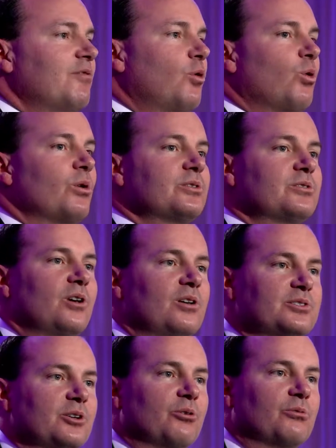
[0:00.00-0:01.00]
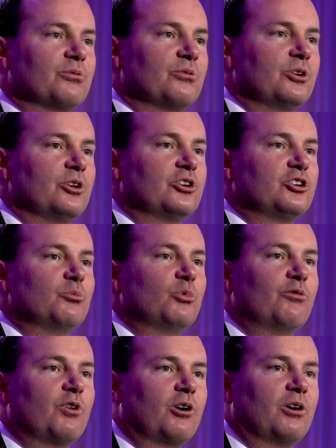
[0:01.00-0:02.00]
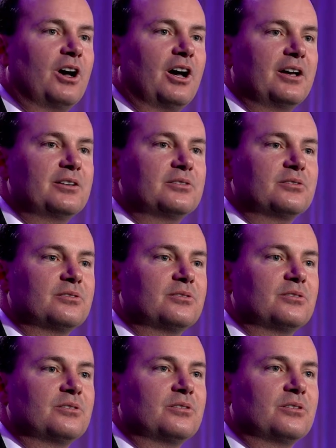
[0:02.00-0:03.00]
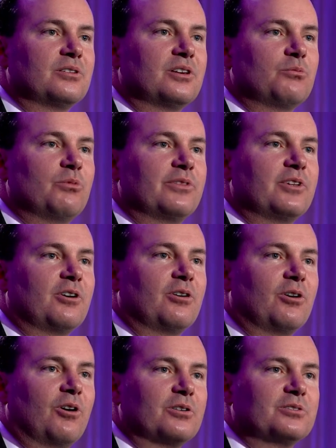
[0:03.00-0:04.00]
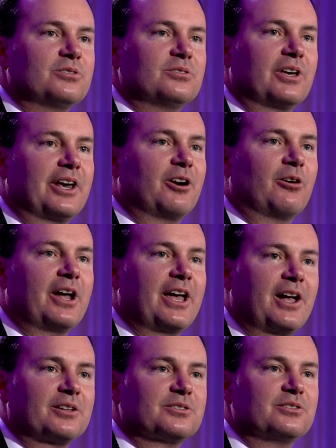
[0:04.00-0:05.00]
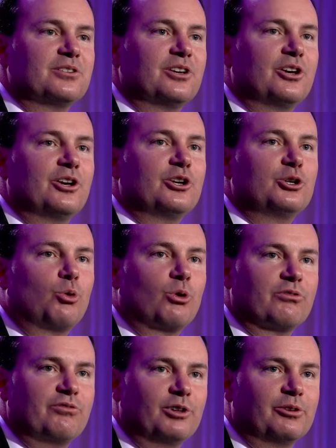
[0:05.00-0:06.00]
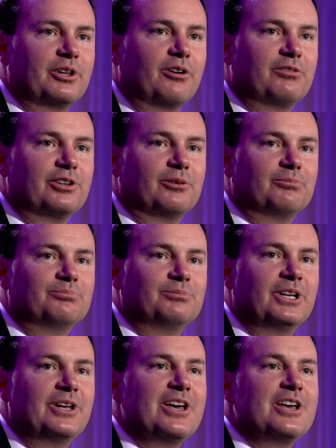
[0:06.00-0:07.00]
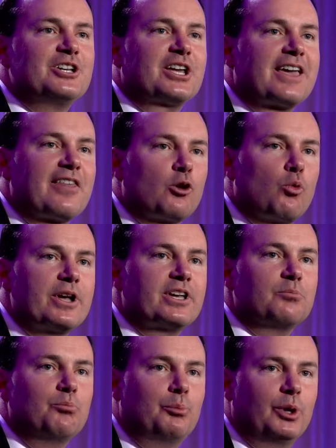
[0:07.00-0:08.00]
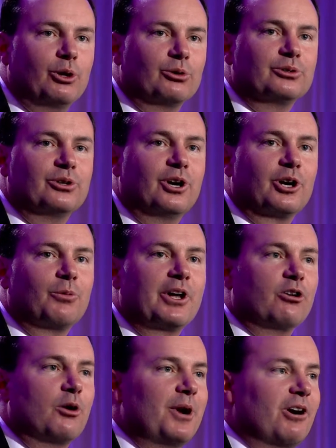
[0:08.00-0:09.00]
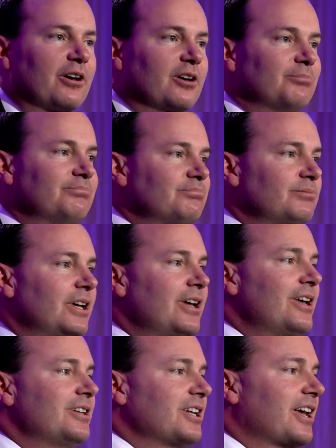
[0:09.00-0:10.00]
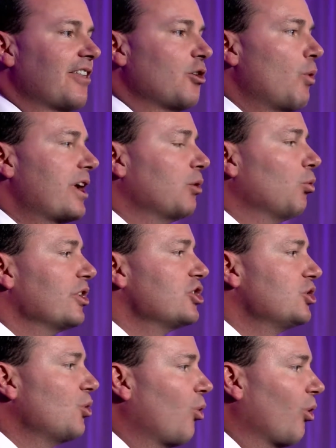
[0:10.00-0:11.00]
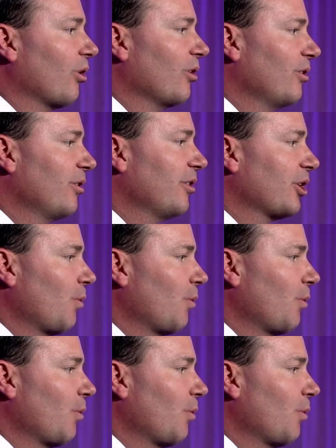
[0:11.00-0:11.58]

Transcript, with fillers: for us also to move our eyes and with it our hearts and our hands toward Philadelphia. Together we can build a greater America. Together we can restore the